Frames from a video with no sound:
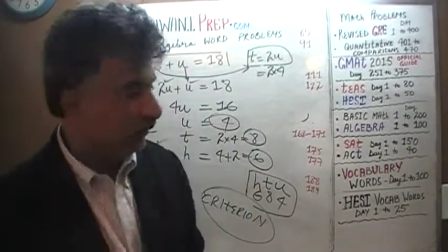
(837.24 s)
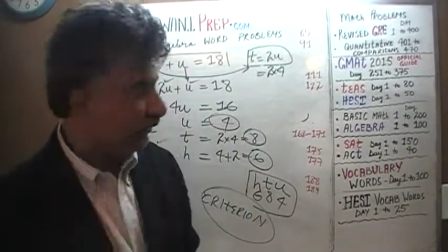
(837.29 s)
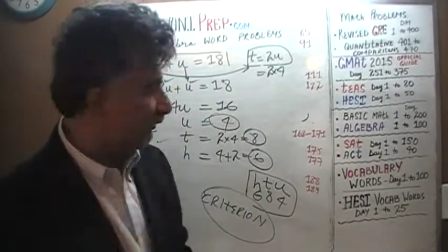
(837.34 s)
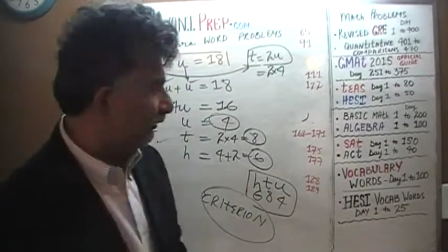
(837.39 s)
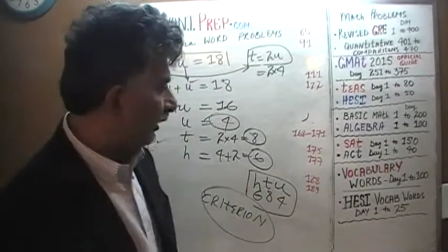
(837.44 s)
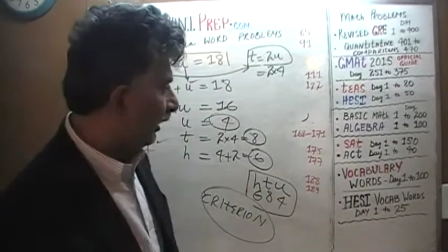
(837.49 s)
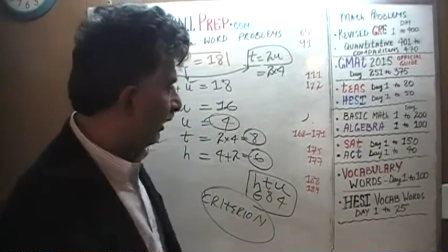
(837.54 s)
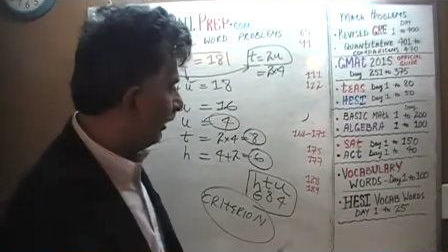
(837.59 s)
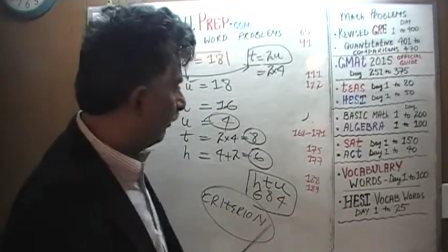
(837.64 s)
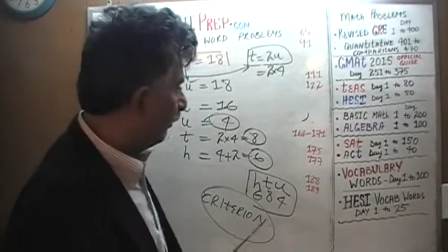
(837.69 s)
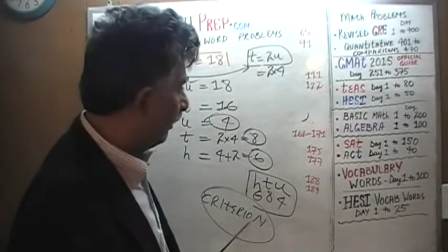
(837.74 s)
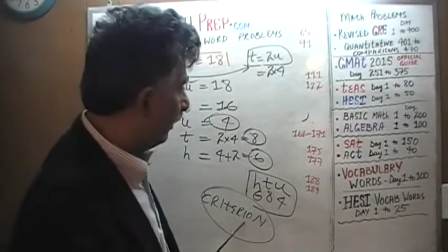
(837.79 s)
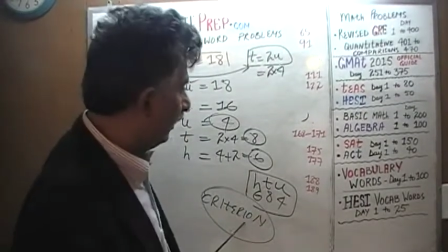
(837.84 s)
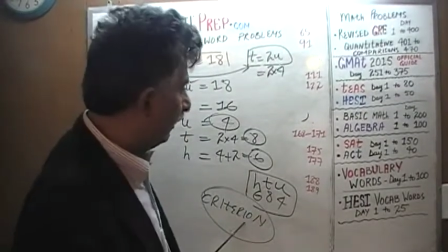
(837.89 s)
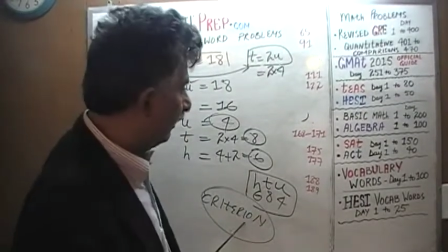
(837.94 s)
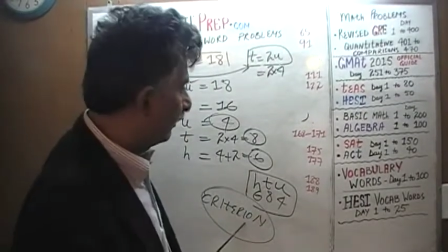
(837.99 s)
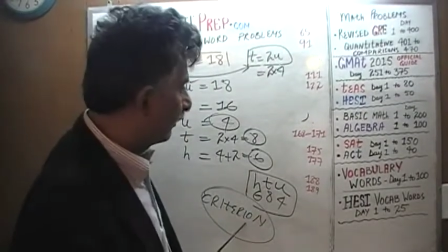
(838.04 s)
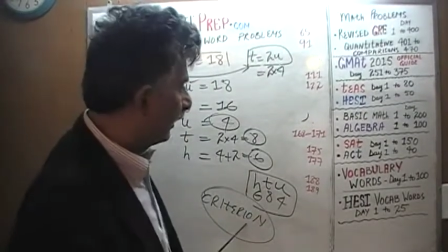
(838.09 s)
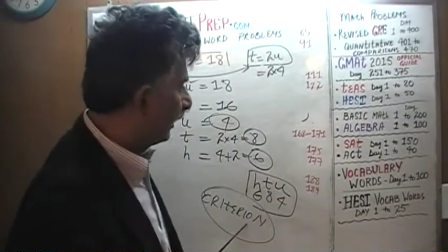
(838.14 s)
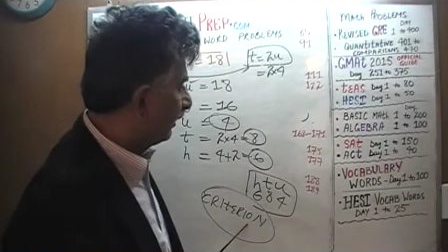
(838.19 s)
this
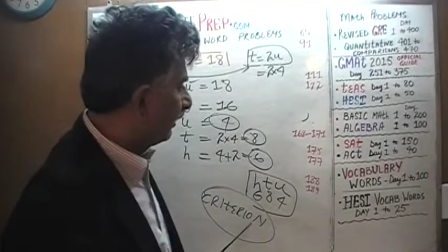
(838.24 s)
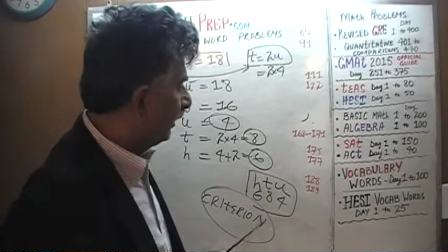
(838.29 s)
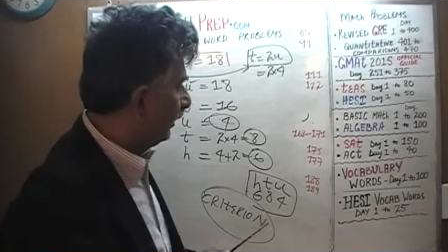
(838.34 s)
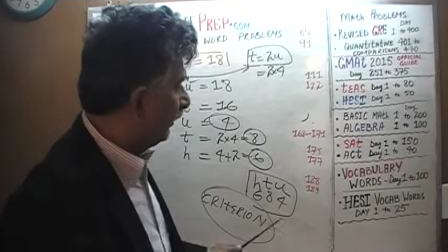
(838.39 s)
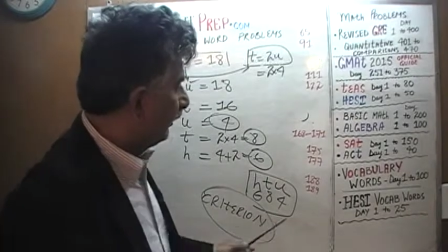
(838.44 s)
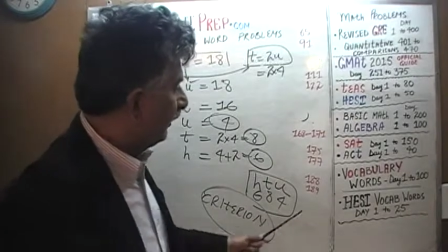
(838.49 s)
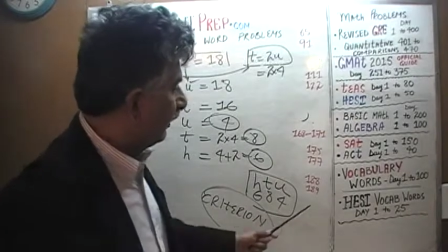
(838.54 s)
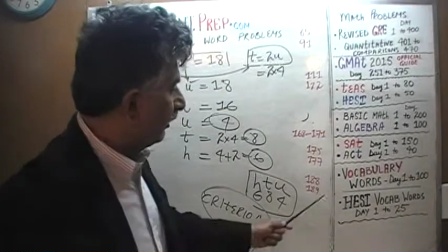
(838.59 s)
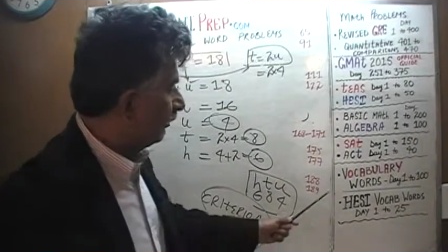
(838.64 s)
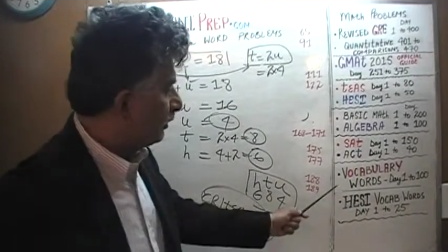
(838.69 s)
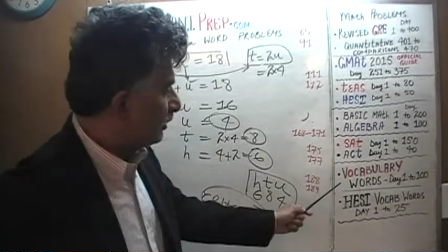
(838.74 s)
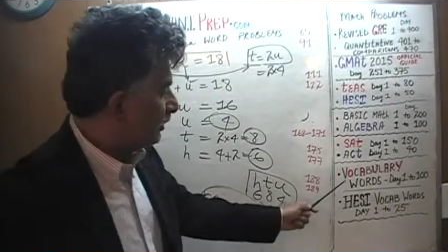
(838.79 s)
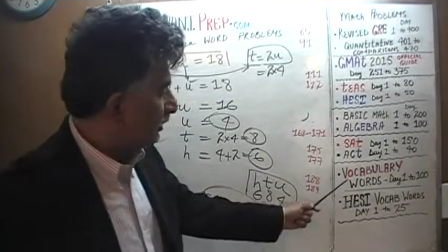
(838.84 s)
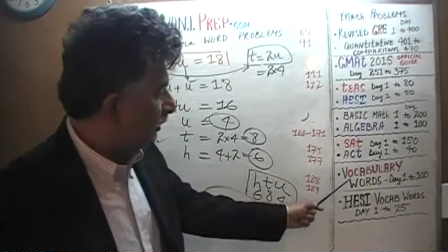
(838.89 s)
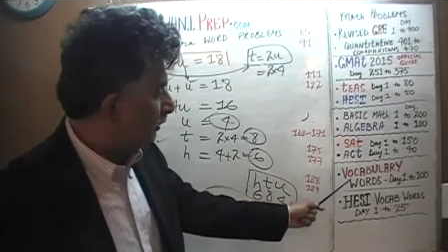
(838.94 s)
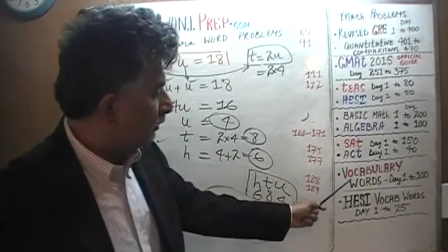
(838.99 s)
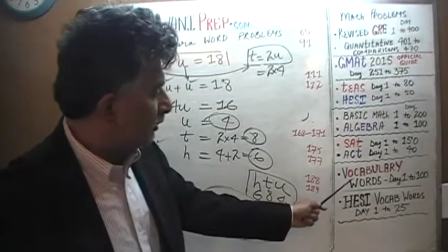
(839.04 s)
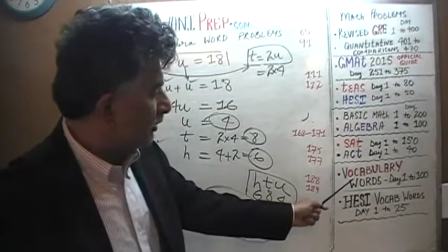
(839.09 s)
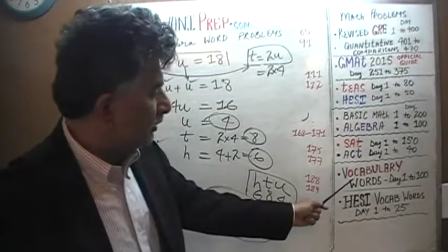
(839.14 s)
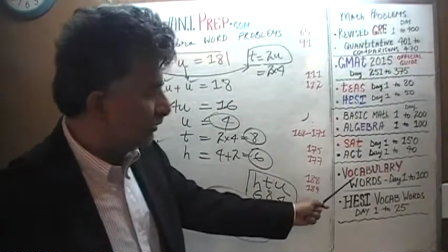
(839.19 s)
word criterion which,
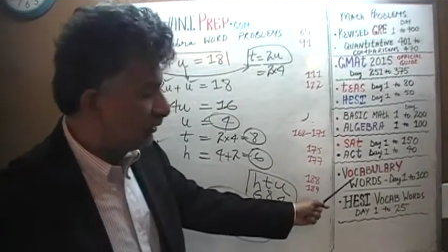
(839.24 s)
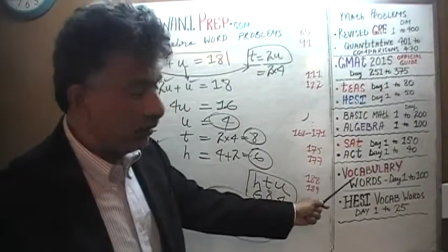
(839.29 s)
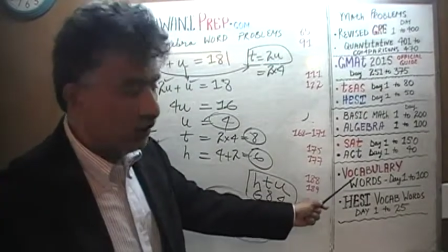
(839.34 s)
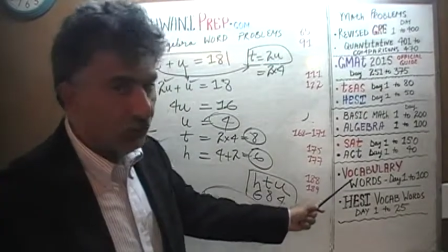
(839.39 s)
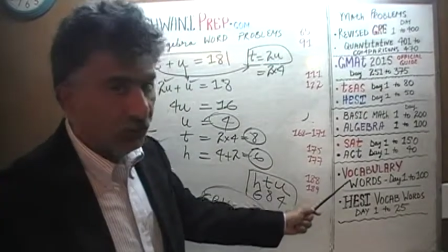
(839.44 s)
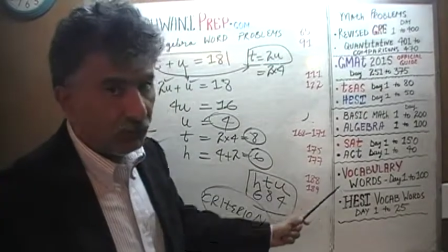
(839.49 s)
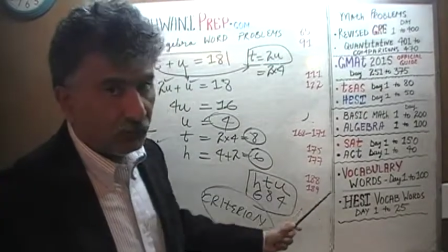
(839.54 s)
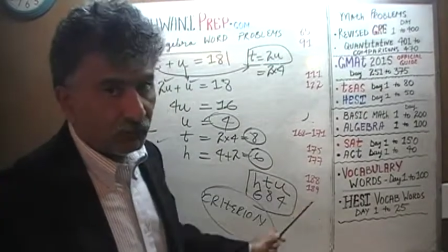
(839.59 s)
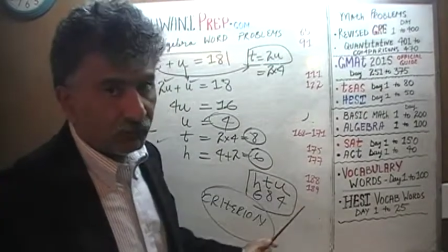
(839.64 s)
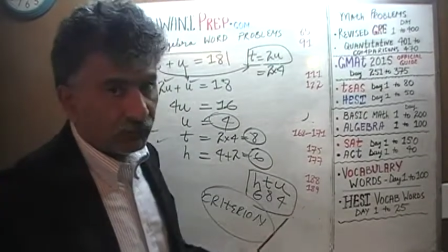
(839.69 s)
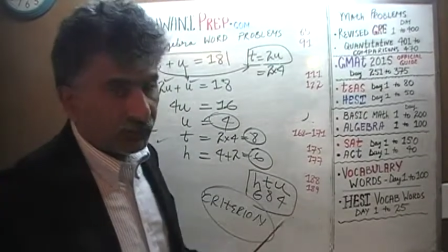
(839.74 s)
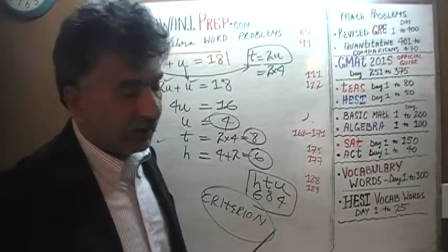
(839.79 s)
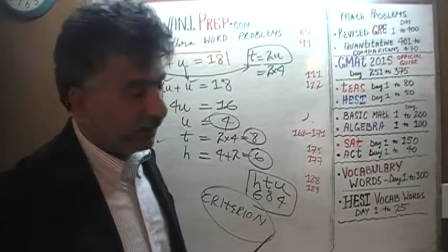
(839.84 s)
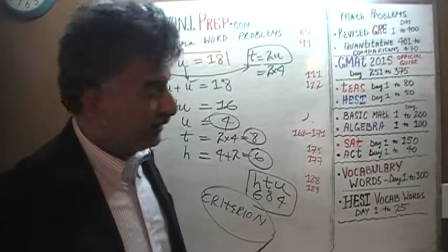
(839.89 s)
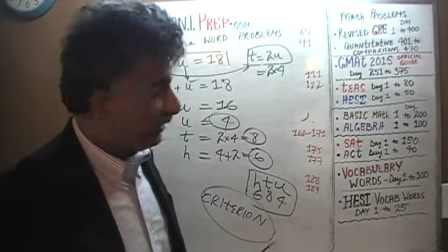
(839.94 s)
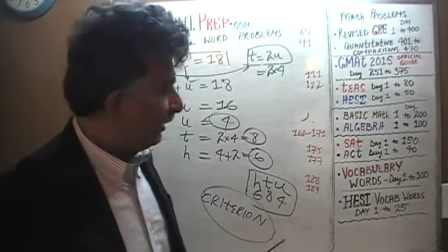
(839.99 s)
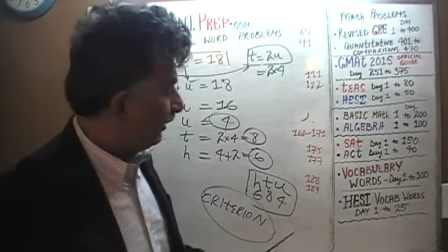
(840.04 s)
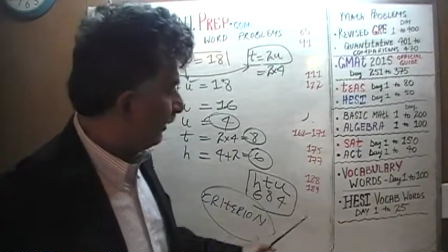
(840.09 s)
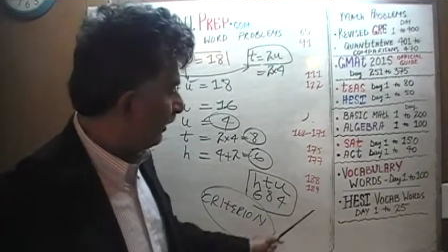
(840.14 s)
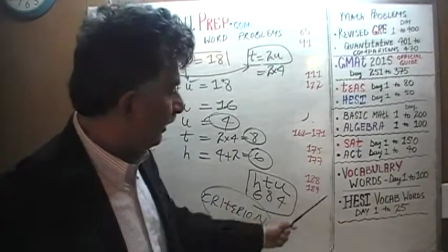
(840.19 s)
which singular of
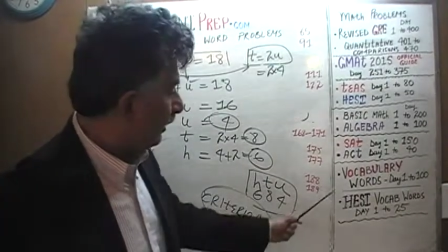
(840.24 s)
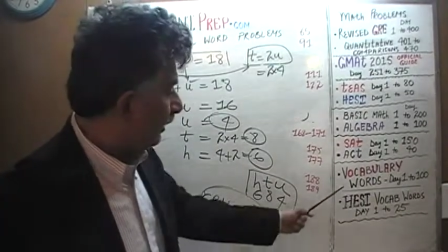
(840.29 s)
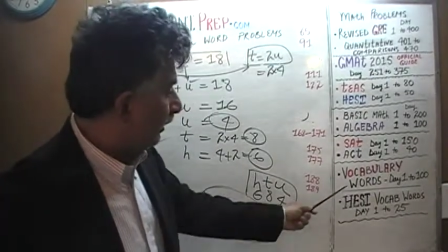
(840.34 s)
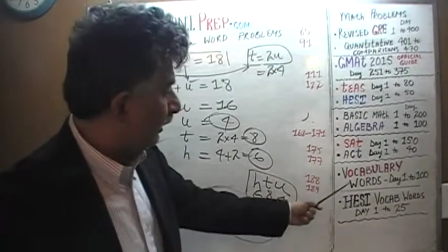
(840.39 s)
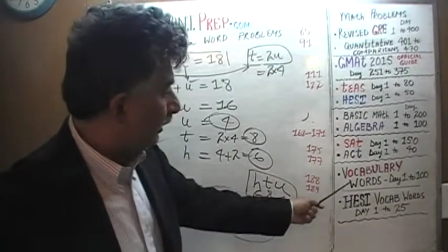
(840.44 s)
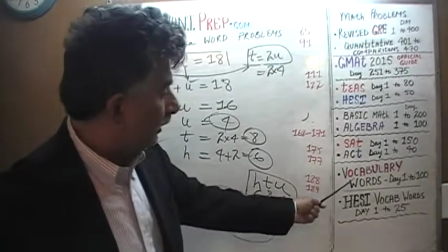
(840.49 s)
criteria